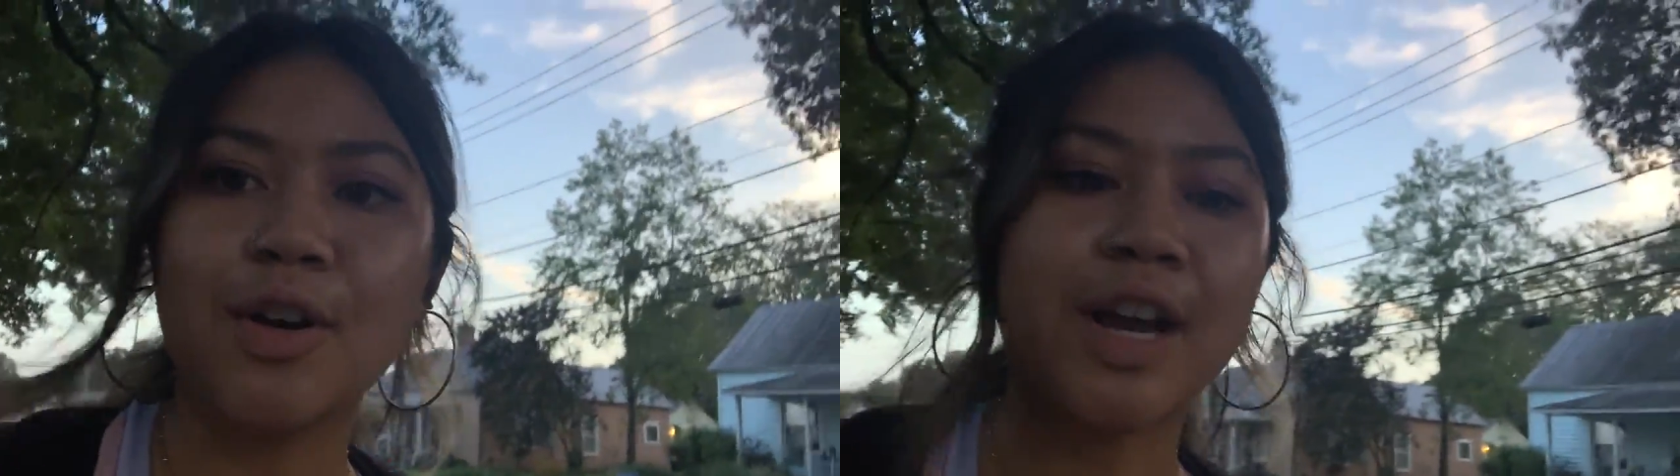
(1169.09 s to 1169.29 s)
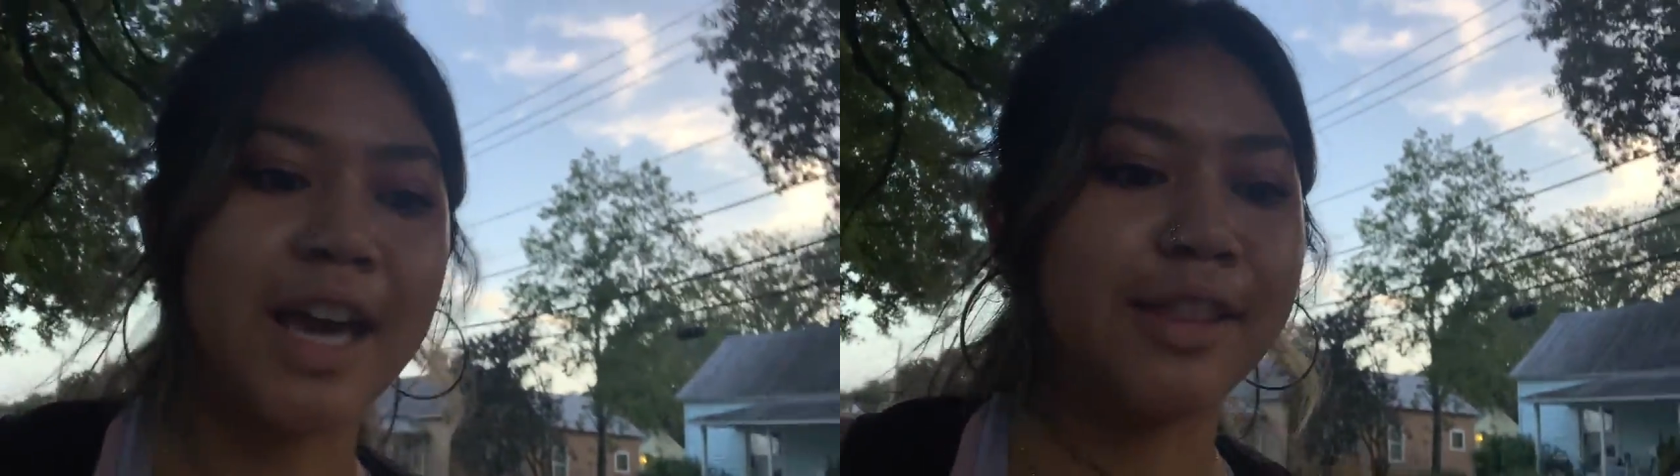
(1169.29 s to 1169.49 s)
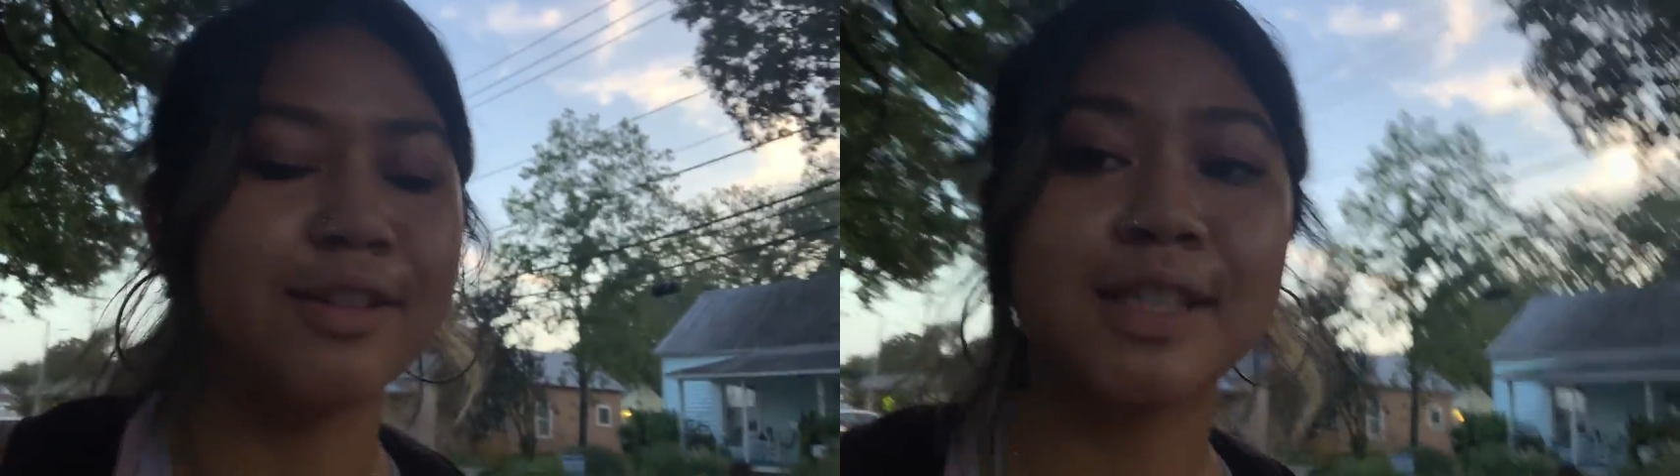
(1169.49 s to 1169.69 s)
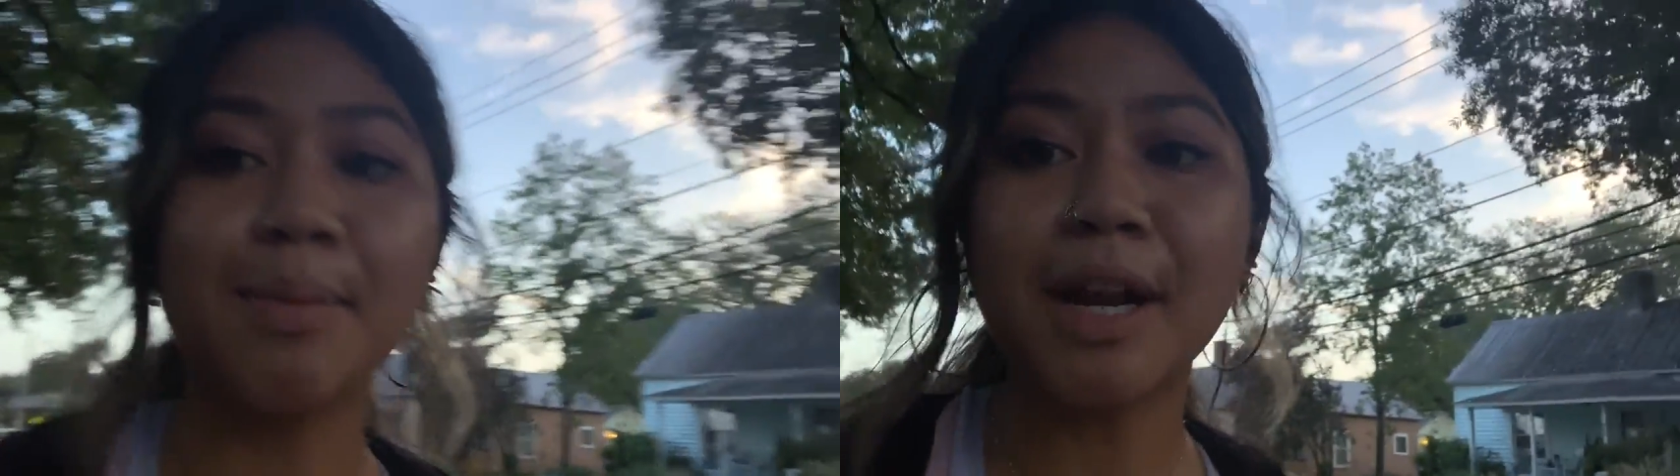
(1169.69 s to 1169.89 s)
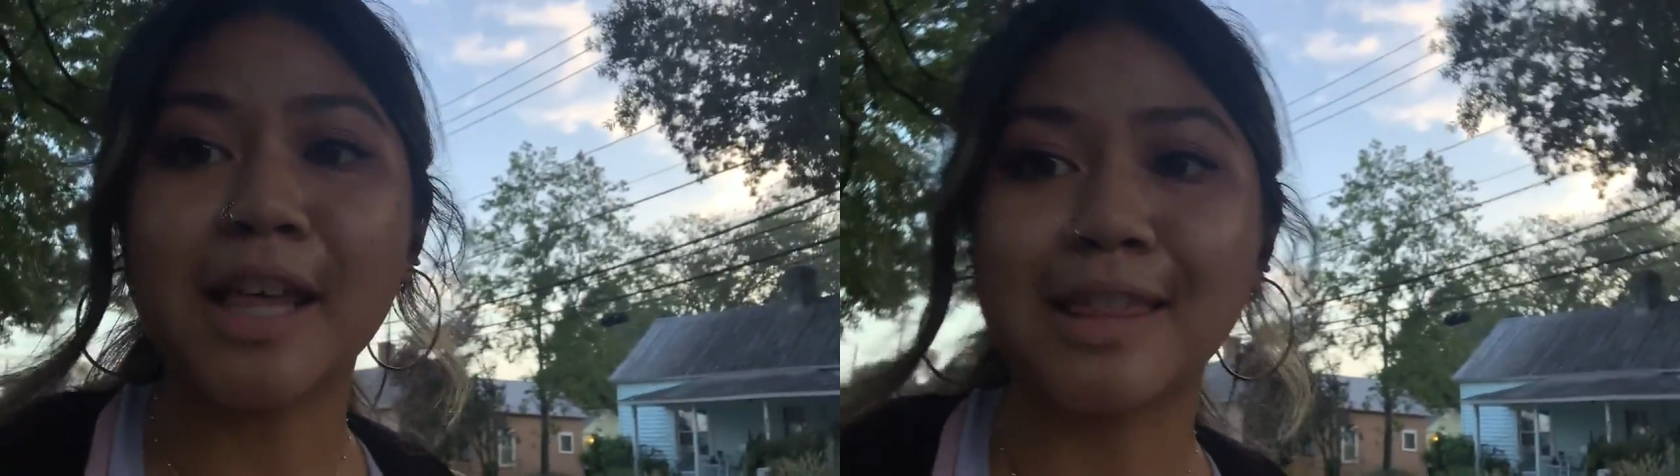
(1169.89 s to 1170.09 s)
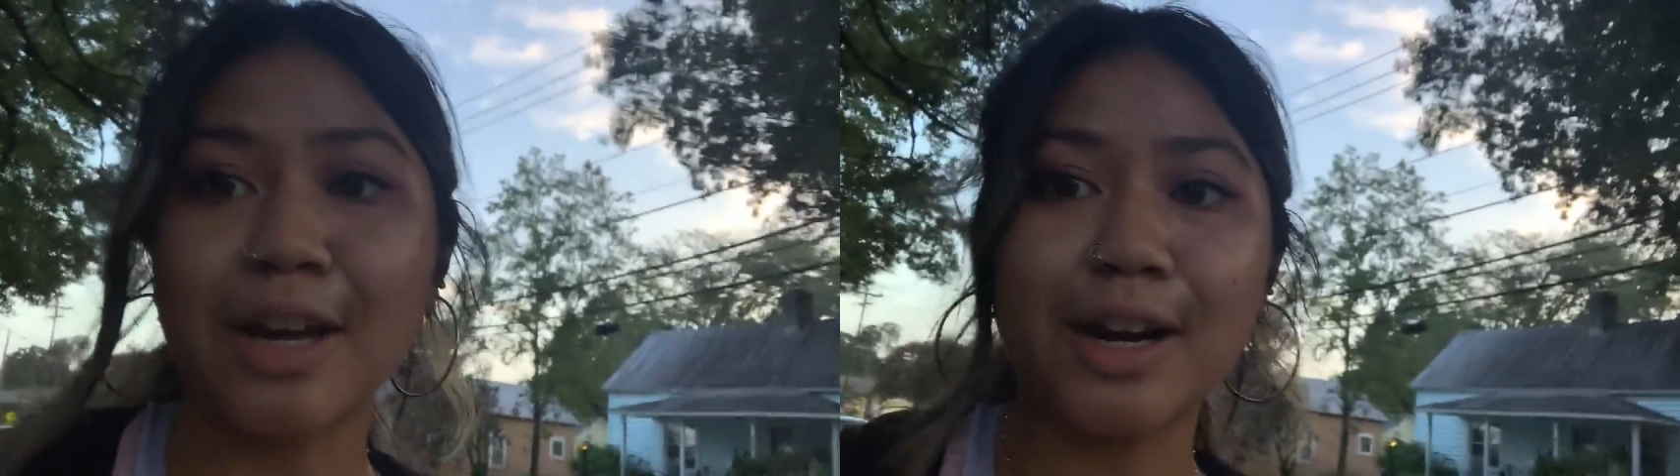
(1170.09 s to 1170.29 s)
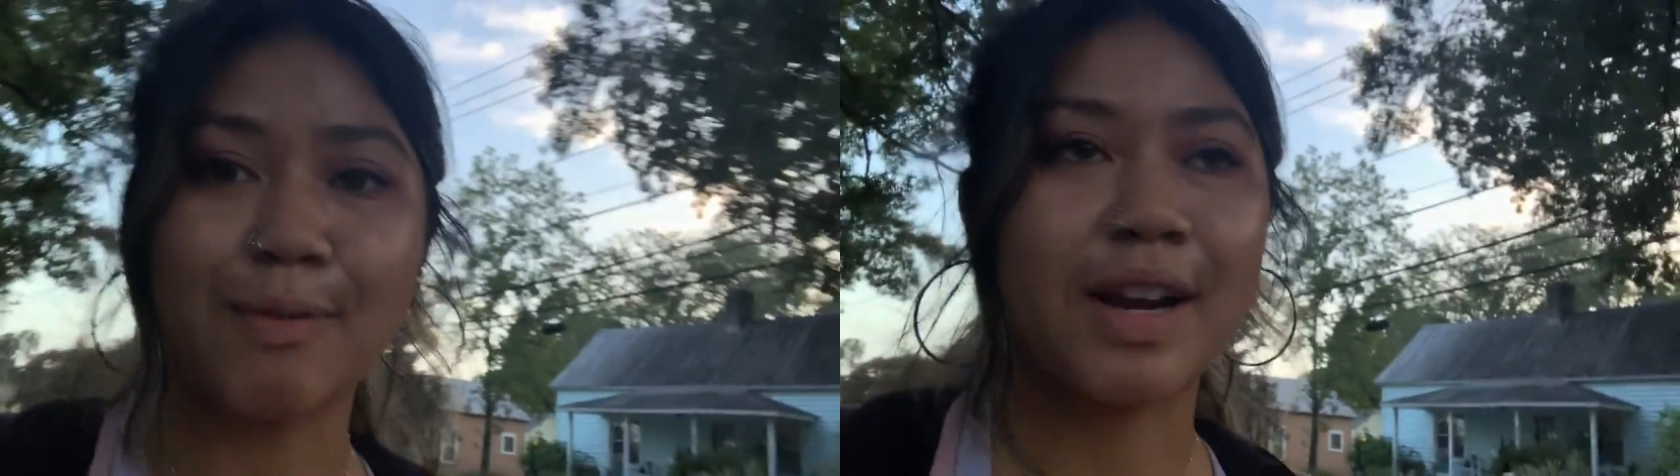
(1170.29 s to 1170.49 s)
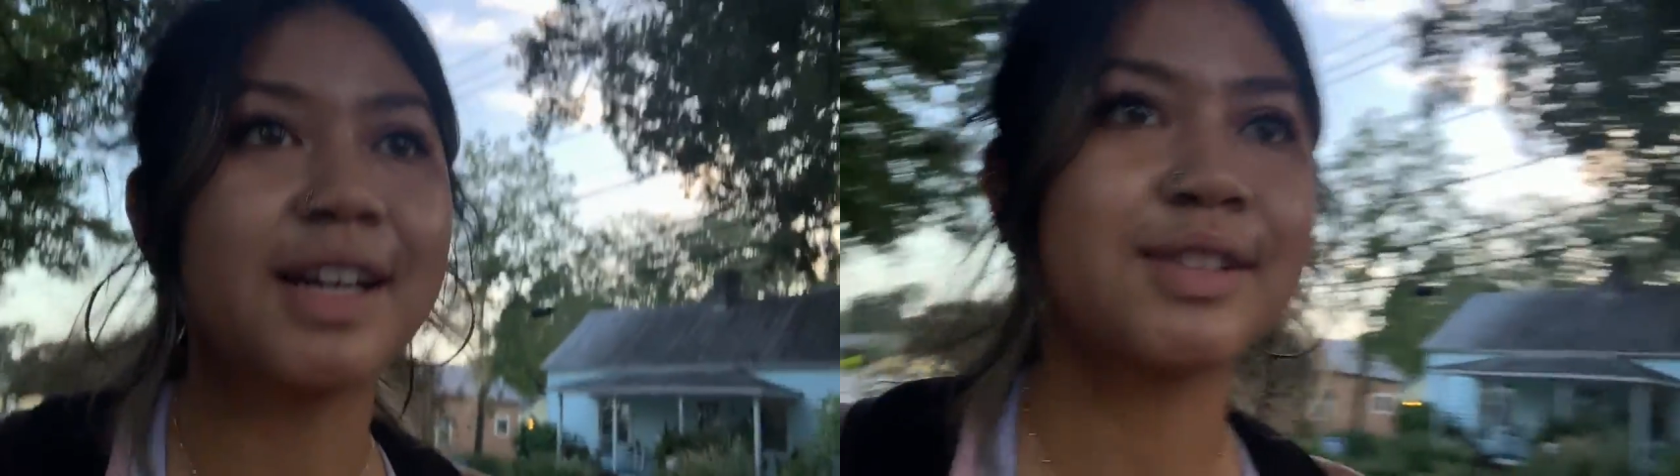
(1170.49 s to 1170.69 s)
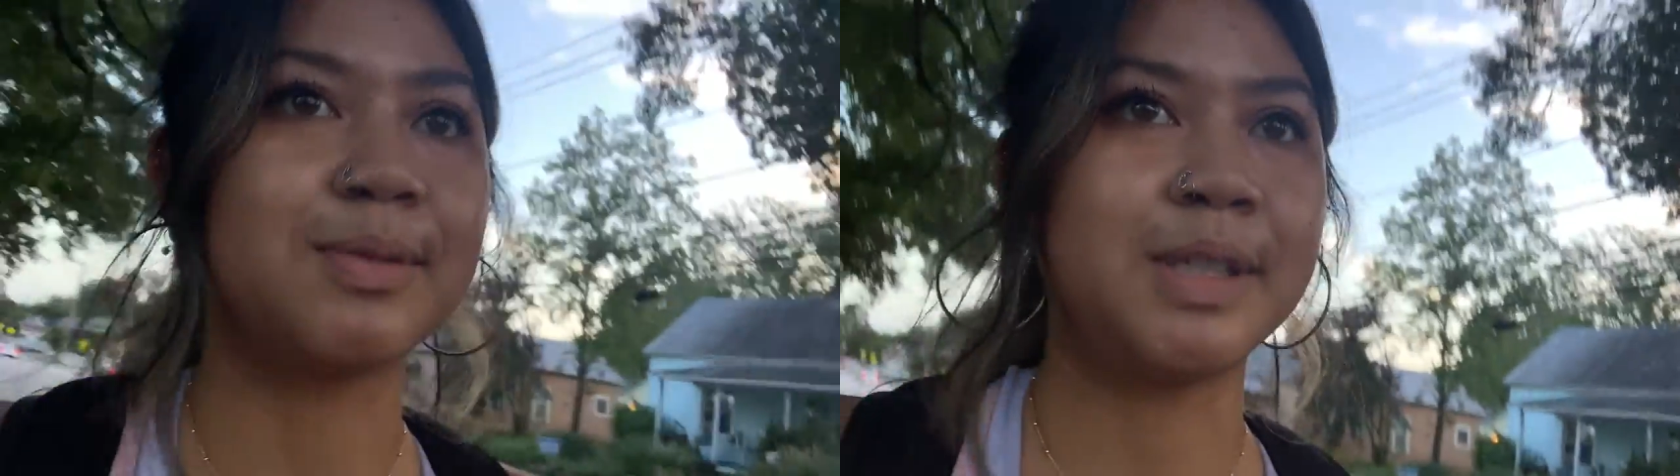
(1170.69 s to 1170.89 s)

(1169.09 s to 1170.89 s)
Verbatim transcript: okay, there's someone I thought I recognized on